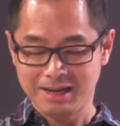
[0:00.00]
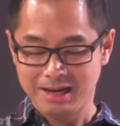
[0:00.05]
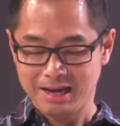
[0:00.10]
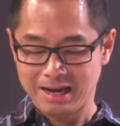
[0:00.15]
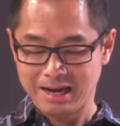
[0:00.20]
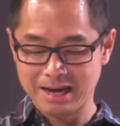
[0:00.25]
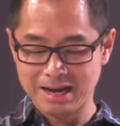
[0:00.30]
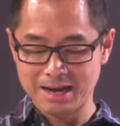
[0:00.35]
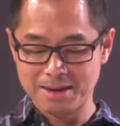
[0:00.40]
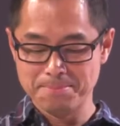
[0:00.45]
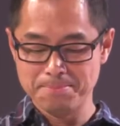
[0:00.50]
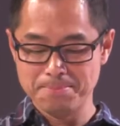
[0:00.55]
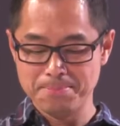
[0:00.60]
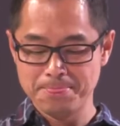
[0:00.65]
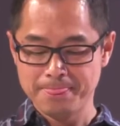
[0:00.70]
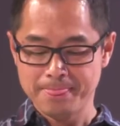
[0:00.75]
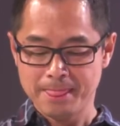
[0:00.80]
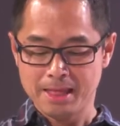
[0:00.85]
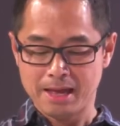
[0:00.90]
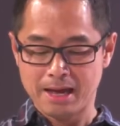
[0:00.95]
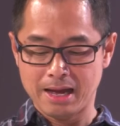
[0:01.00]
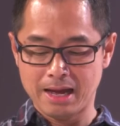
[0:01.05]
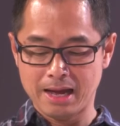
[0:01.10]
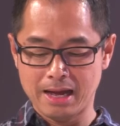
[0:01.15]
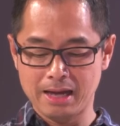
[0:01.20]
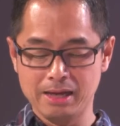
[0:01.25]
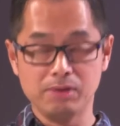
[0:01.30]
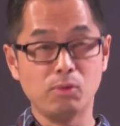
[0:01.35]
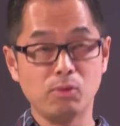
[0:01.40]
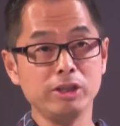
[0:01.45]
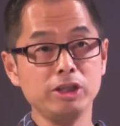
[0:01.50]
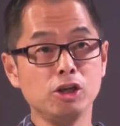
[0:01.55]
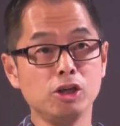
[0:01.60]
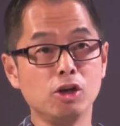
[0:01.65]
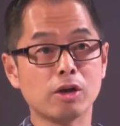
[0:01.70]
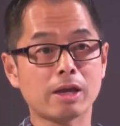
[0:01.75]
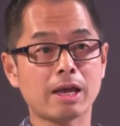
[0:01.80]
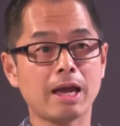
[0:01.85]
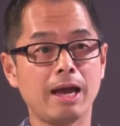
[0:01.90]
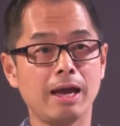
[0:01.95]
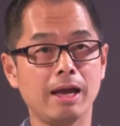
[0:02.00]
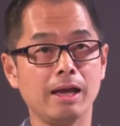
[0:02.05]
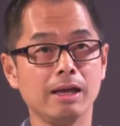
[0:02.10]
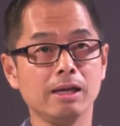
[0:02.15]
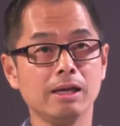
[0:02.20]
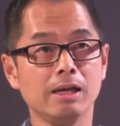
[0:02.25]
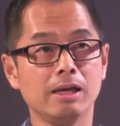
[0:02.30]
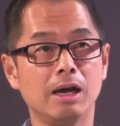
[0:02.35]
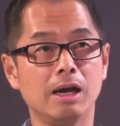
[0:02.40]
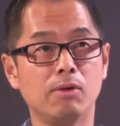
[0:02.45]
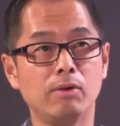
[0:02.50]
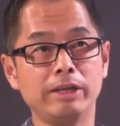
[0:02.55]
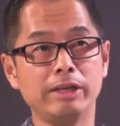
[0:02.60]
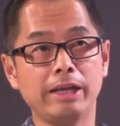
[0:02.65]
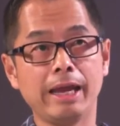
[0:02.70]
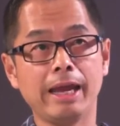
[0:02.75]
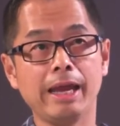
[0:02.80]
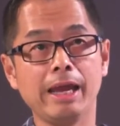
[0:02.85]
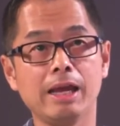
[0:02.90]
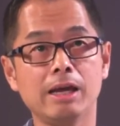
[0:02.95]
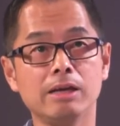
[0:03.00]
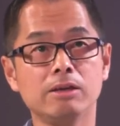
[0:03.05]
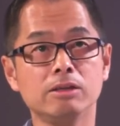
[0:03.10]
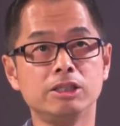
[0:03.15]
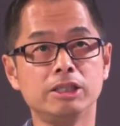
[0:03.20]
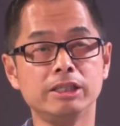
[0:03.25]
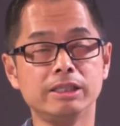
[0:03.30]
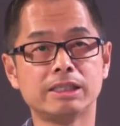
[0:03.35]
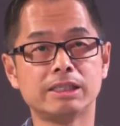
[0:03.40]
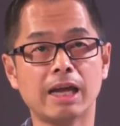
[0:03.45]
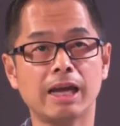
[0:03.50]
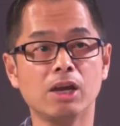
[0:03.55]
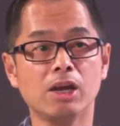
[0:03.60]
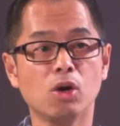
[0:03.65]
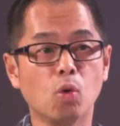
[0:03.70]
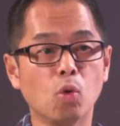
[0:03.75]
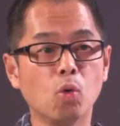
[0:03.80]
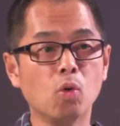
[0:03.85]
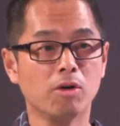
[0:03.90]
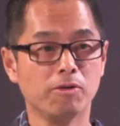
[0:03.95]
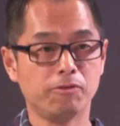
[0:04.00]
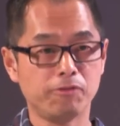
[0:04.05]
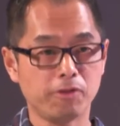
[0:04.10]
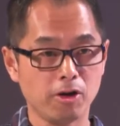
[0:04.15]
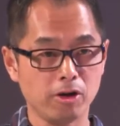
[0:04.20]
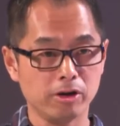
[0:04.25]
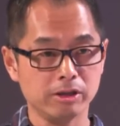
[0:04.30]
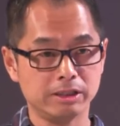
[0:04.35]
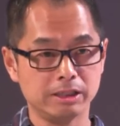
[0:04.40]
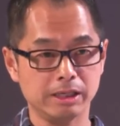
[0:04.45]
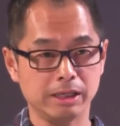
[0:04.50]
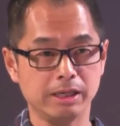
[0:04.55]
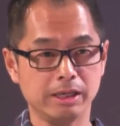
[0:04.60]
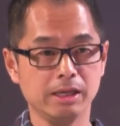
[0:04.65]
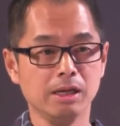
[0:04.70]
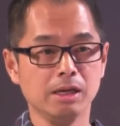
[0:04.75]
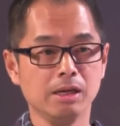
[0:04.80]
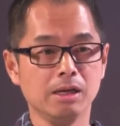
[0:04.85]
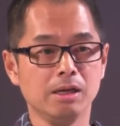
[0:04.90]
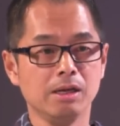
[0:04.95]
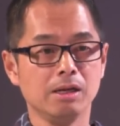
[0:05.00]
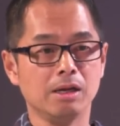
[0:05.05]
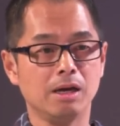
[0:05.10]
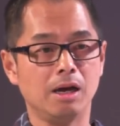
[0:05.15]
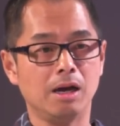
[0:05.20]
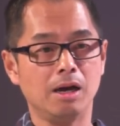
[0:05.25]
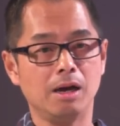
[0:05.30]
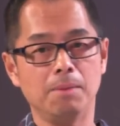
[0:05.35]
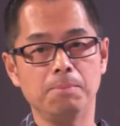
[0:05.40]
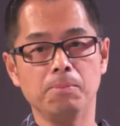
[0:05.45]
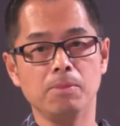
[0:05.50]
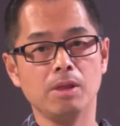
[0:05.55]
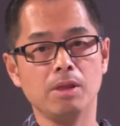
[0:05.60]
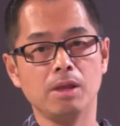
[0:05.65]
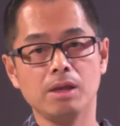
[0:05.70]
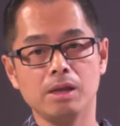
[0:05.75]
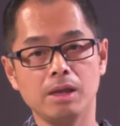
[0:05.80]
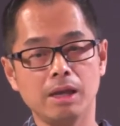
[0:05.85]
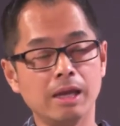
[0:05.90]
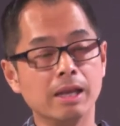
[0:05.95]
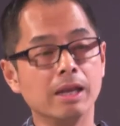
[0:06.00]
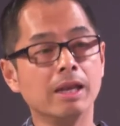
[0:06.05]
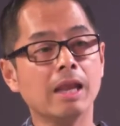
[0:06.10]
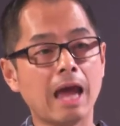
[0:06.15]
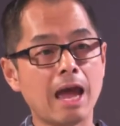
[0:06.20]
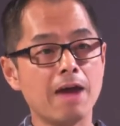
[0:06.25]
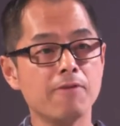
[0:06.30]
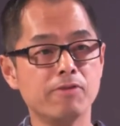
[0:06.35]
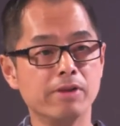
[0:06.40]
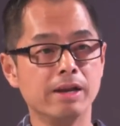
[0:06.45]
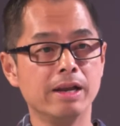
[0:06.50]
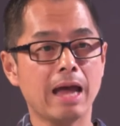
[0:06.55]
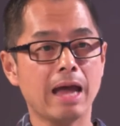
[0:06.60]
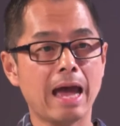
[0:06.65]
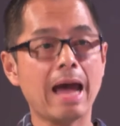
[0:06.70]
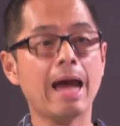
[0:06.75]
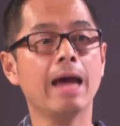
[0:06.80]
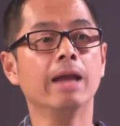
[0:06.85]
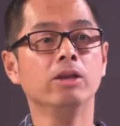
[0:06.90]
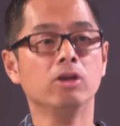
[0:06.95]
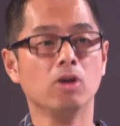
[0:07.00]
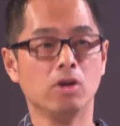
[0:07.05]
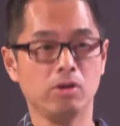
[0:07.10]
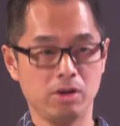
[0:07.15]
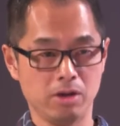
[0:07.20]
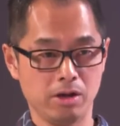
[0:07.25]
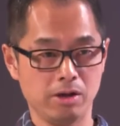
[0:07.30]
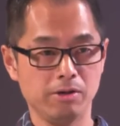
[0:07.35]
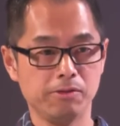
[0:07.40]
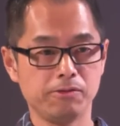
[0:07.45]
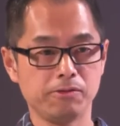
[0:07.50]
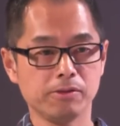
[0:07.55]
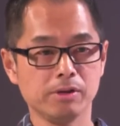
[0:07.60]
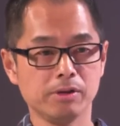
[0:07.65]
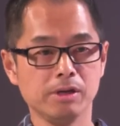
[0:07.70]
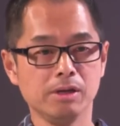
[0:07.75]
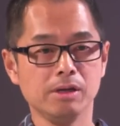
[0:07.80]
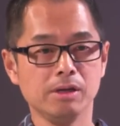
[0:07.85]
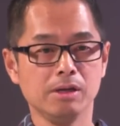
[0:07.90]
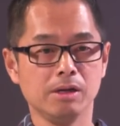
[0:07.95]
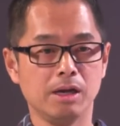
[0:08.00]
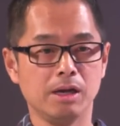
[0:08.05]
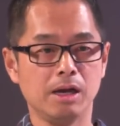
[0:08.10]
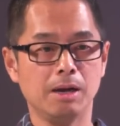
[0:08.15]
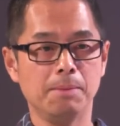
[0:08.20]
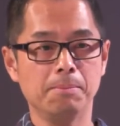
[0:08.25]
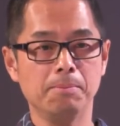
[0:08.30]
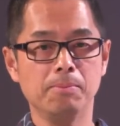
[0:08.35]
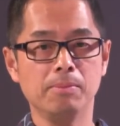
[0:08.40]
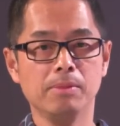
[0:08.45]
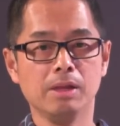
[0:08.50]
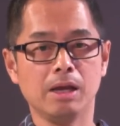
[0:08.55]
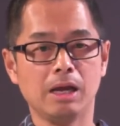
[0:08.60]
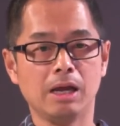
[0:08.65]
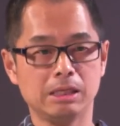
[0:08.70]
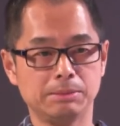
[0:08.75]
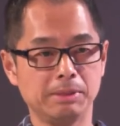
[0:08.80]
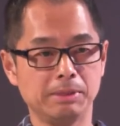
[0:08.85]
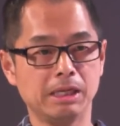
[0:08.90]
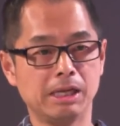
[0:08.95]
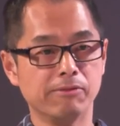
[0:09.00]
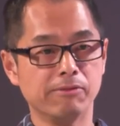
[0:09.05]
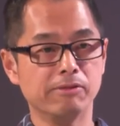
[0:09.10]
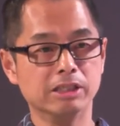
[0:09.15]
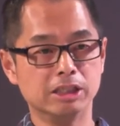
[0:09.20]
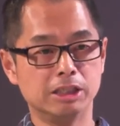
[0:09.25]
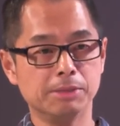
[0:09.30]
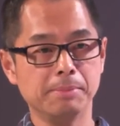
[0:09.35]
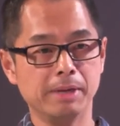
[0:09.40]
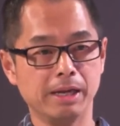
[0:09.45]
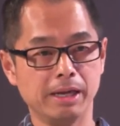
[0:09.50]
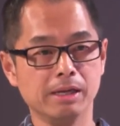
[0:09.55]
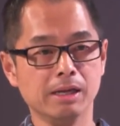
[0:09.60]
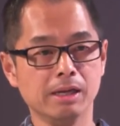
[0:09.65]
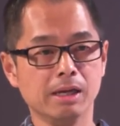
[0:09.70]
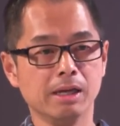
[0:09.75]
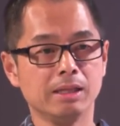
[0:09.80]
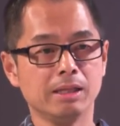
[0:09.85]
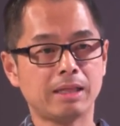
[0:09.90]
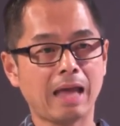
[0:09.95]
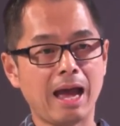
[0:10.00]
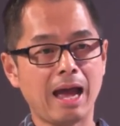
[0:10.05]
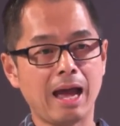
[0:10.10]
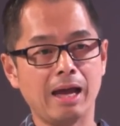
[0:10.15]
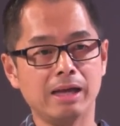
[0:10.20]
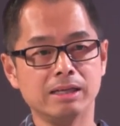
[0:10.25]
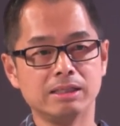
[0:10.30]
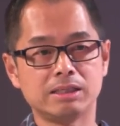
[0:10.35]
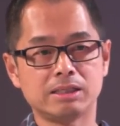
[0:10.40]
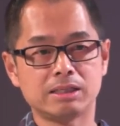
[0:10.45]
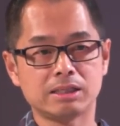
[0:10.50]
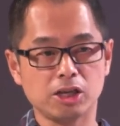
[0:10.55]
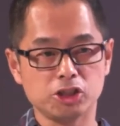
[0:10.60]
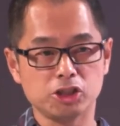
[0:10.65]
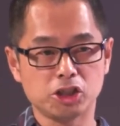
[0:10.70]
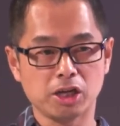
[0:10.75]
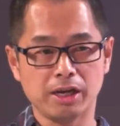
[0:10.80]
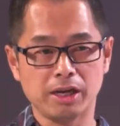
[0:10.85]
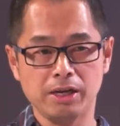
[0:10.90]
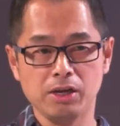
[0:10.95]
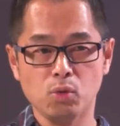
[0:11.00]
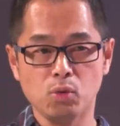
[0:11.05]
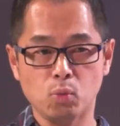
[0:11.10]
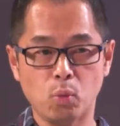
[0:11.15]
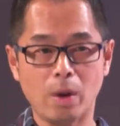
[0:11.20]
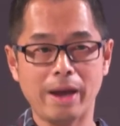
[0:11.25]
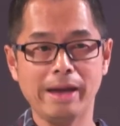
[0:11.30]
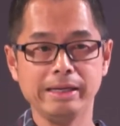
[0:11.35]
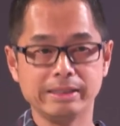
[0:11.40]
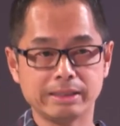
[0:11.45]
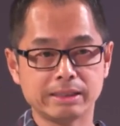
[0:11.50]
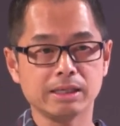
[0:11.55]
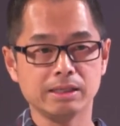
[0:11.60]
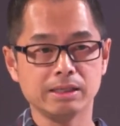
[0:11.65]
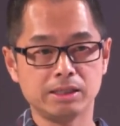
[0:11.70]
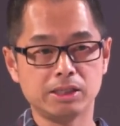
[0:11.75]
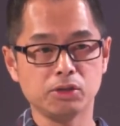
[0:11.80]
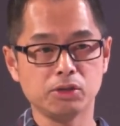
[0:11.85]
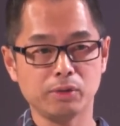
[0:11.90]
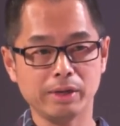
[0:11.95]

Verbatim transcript: Um, and when you look at, uh, when you hear Jesus saying, all authority um, in heaven and on earth um, has been given to me, that has such a weight to